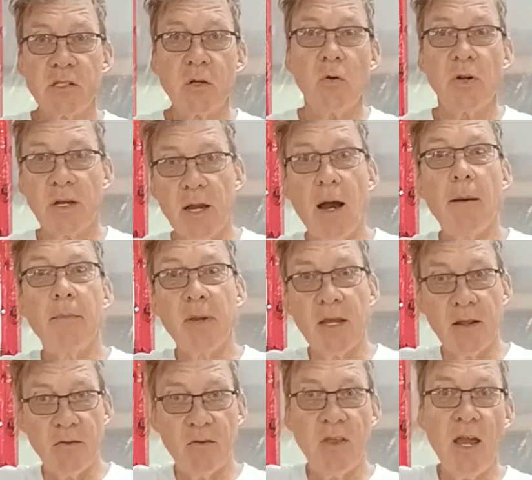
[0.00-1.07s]
going to come
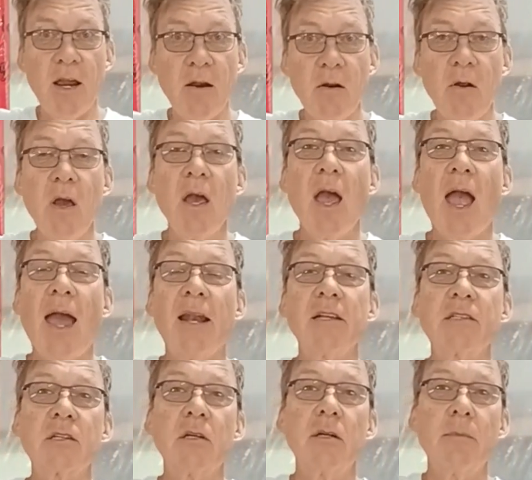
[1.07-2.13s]
in there and
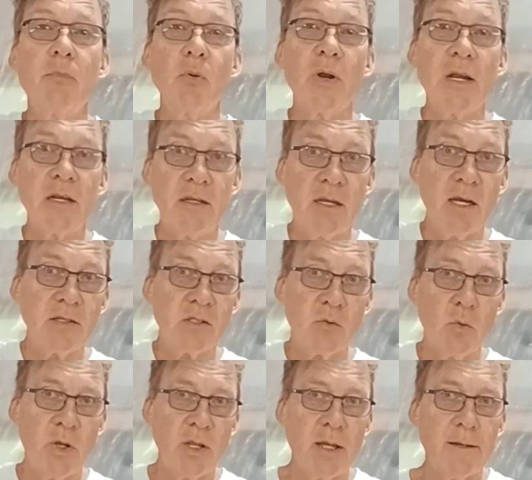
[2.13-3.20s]
it's going to bring
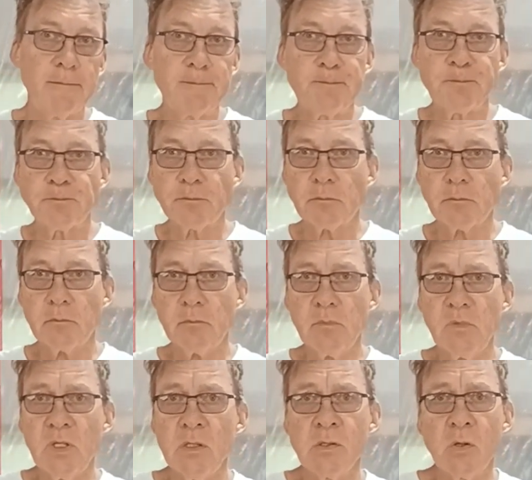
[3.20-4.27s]
dust with it.
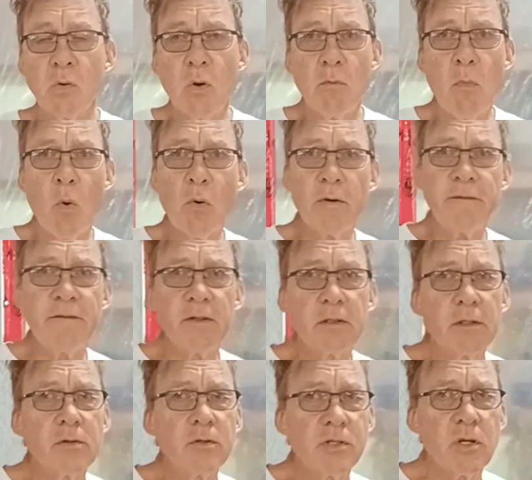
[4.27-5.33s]
So the more
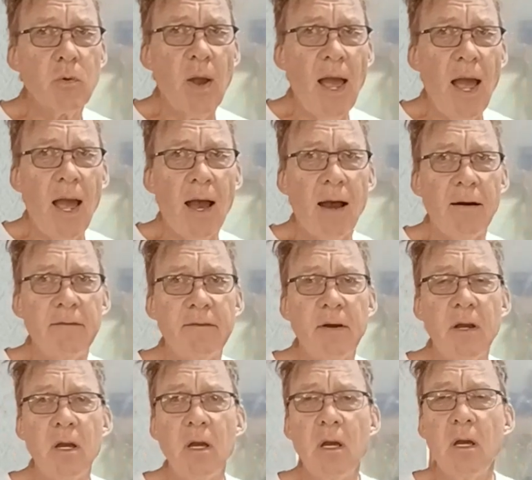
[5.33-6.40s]
filters you have,
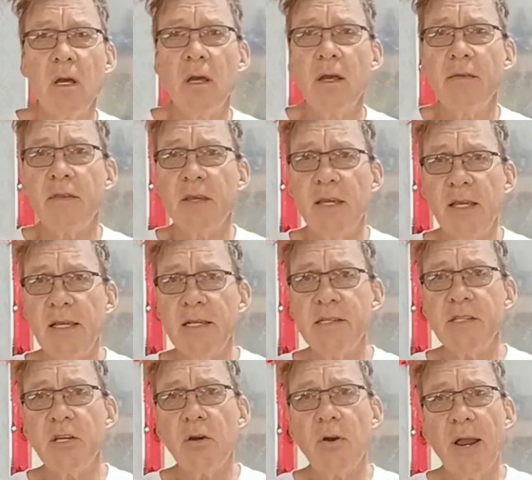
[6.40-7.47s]
the
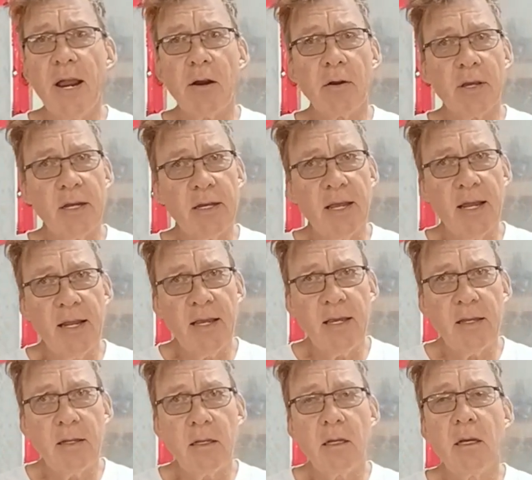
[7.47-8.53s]
easier air can get
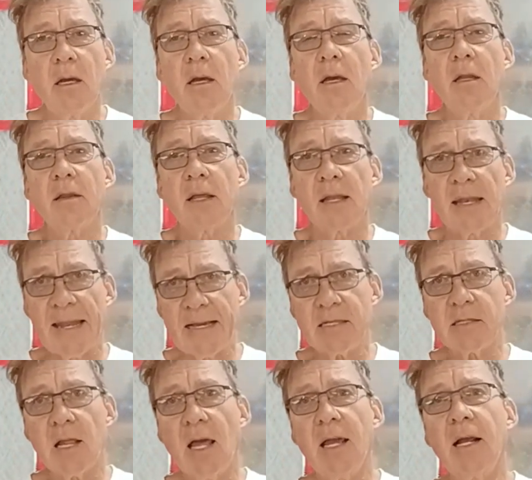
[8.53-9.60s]
in, the
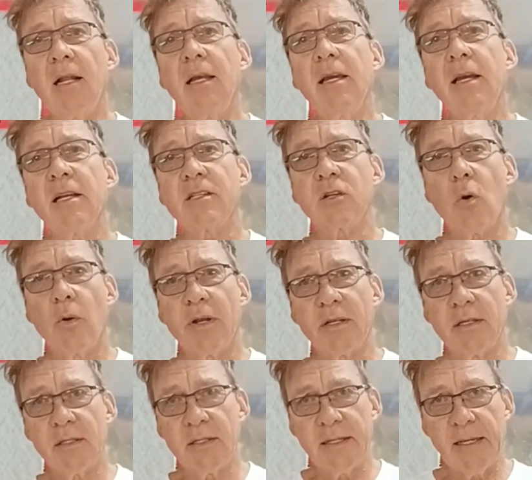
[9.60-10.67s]
less likely it's going
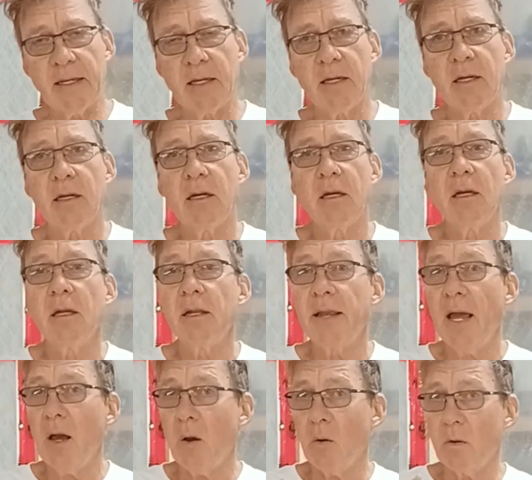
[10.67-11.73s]
to leak.
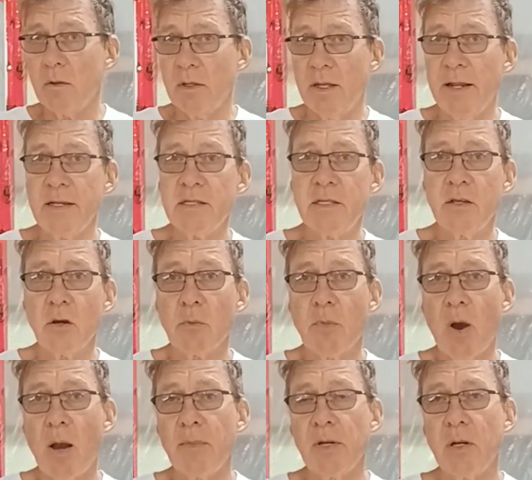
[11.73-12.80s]
Now, the next thing you're
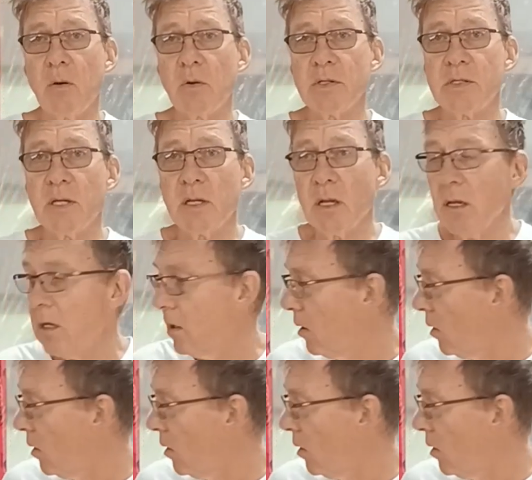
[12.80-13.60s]
probably noticing